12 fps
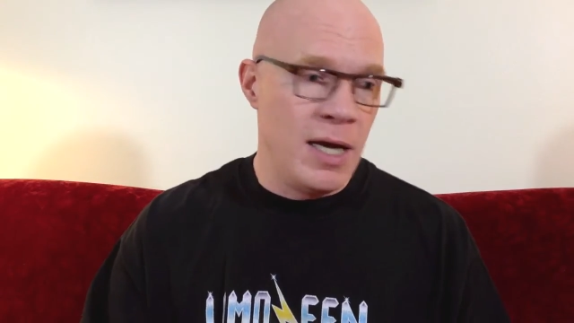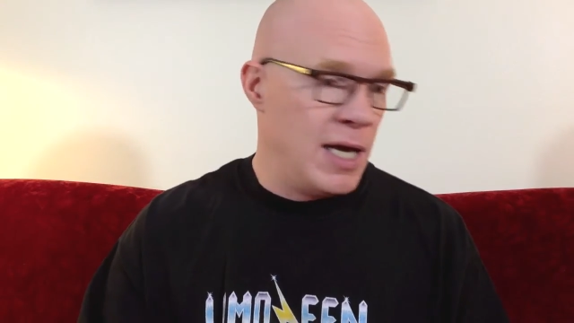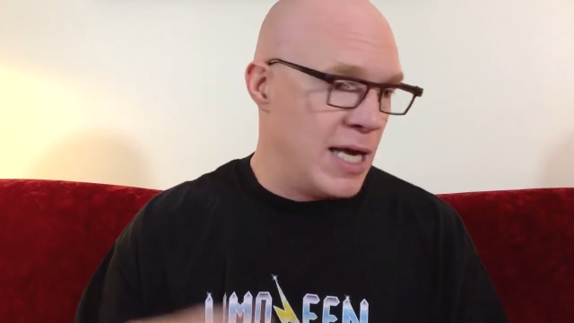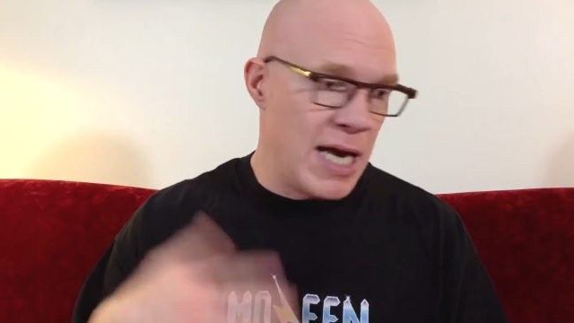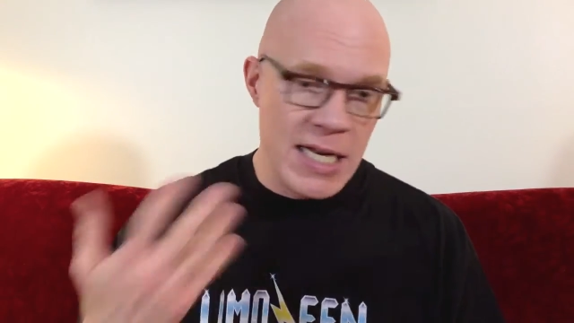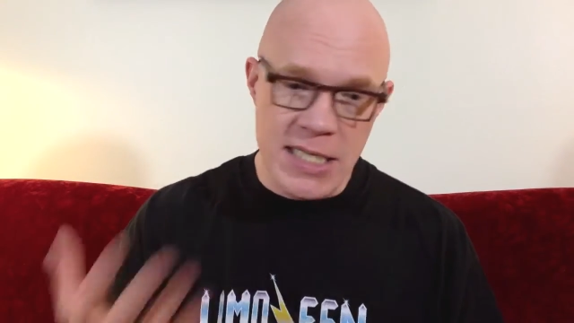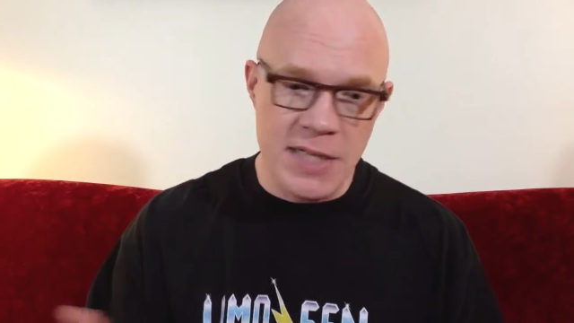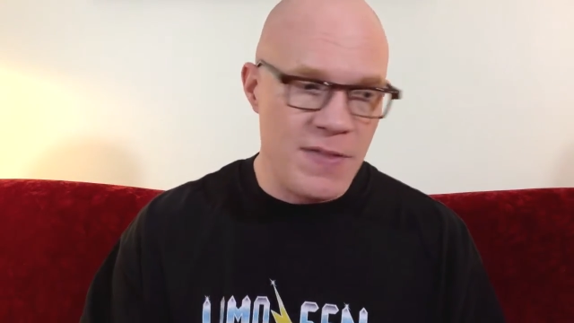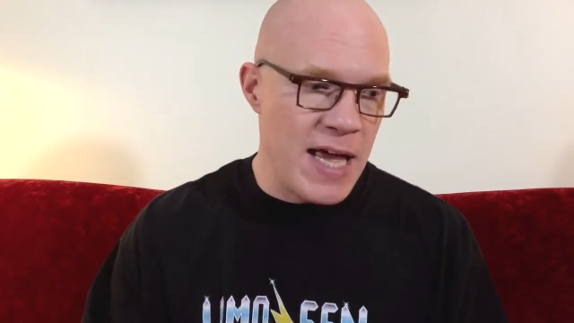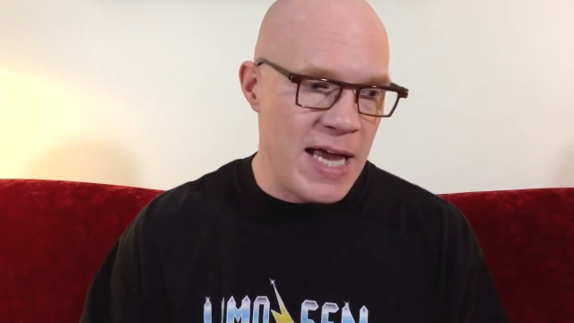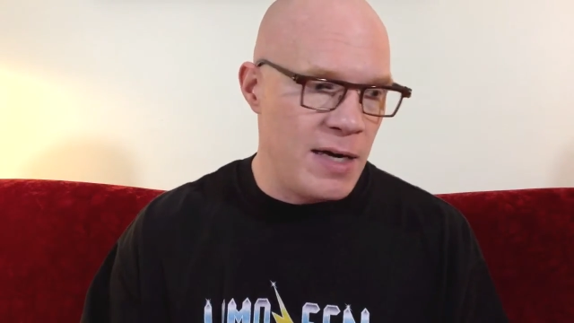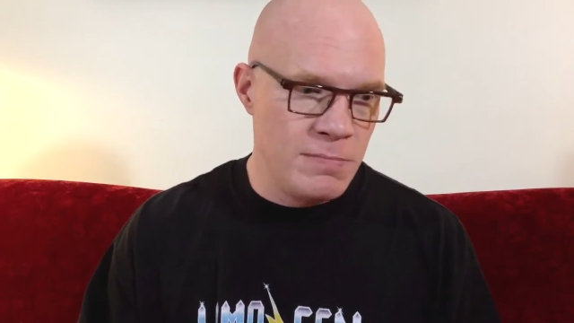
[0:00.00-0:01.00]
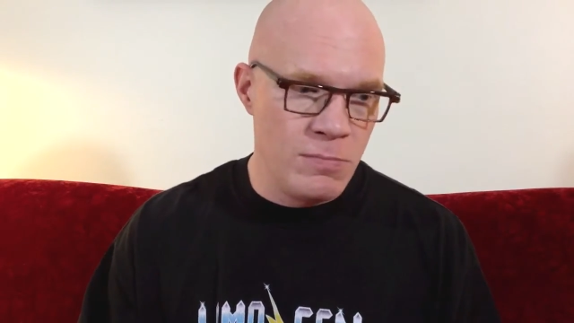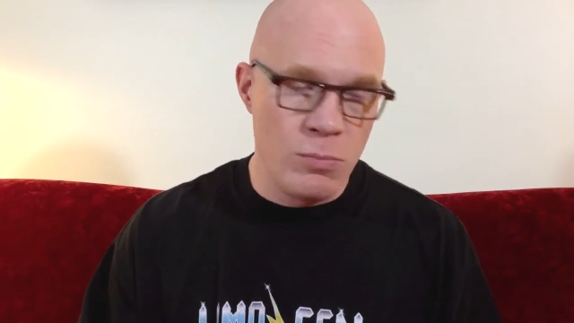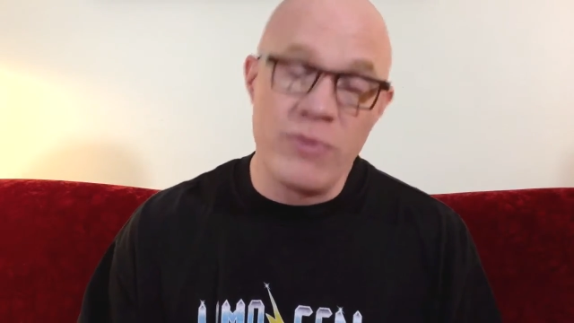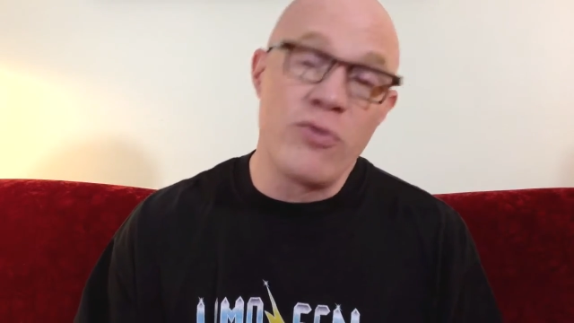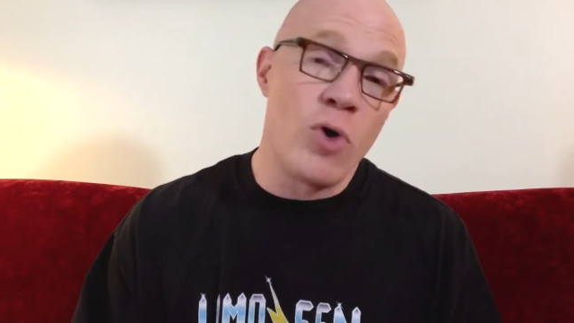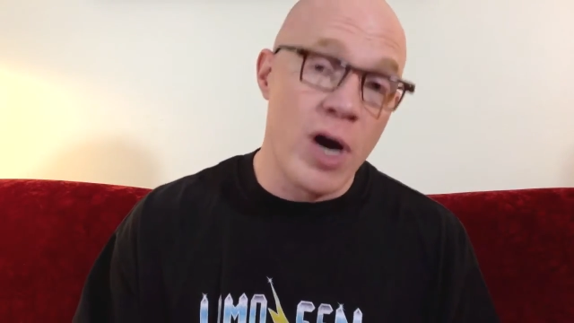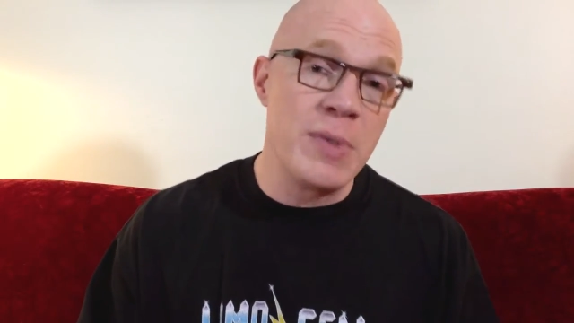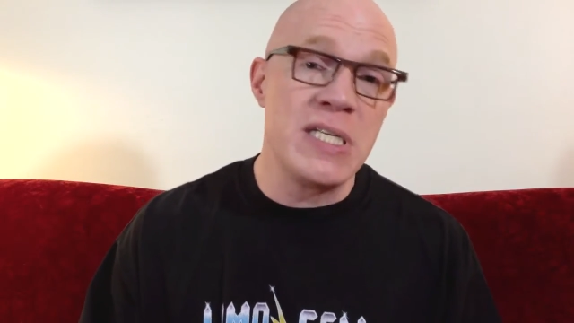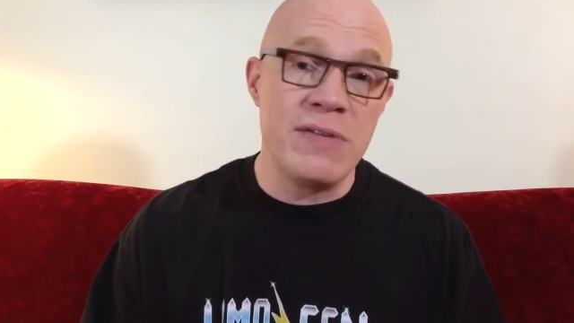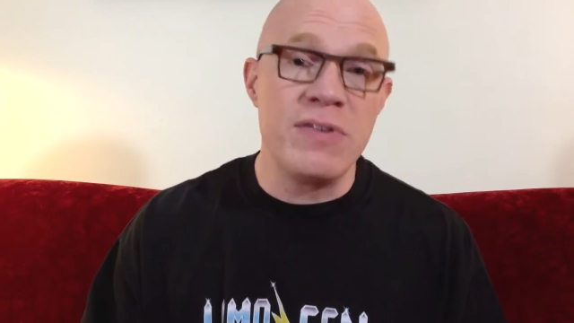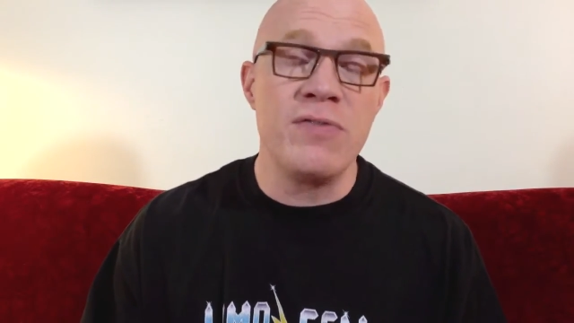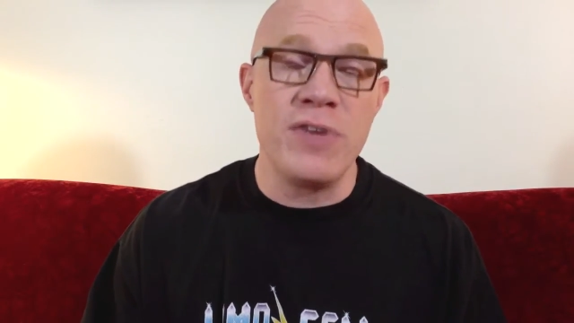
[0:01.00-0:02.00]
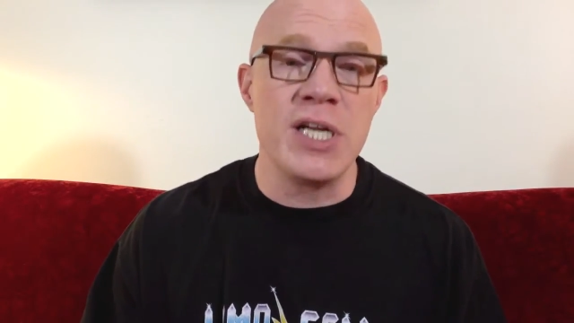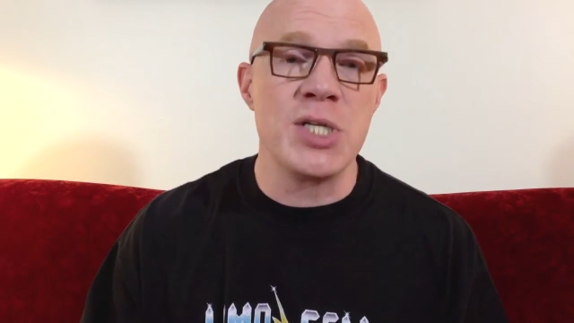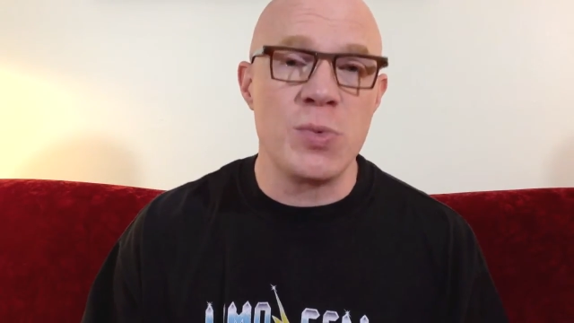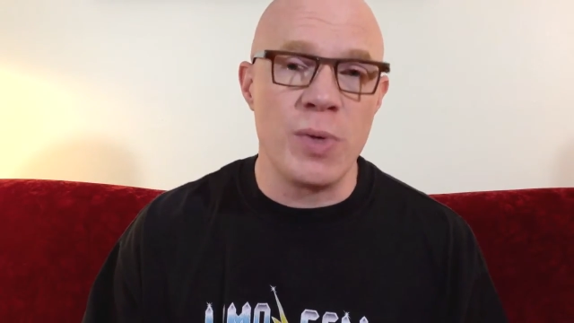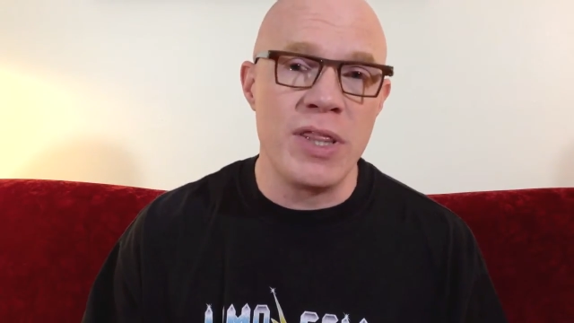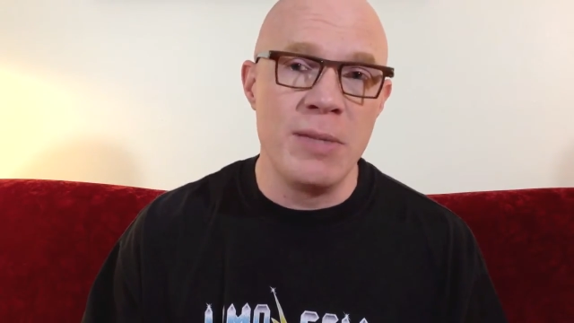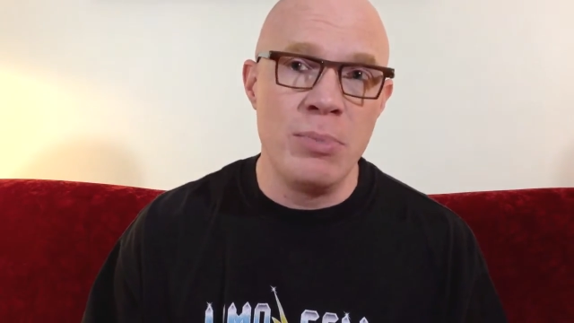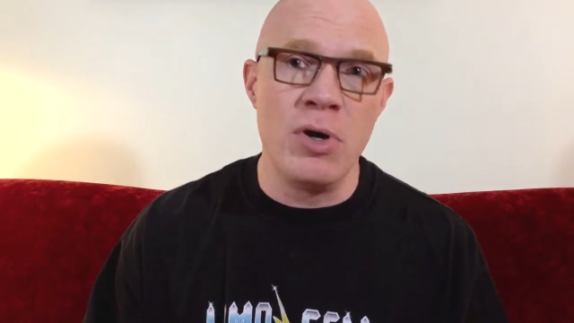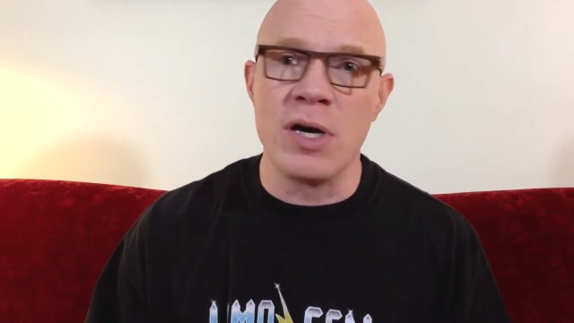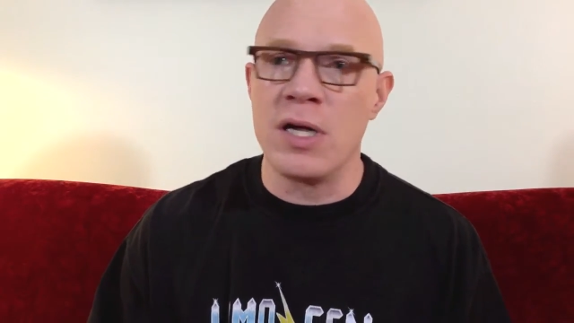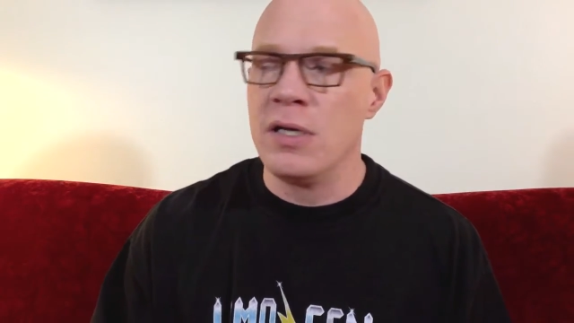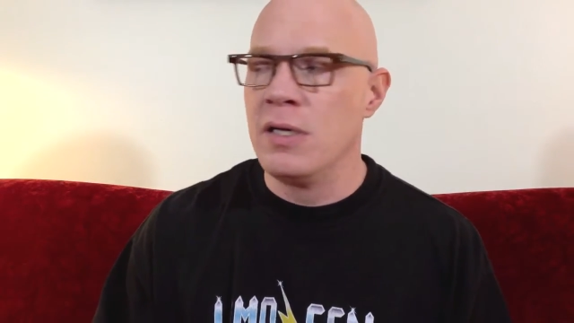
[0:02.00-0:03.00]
And I did that before I was even finished with the book.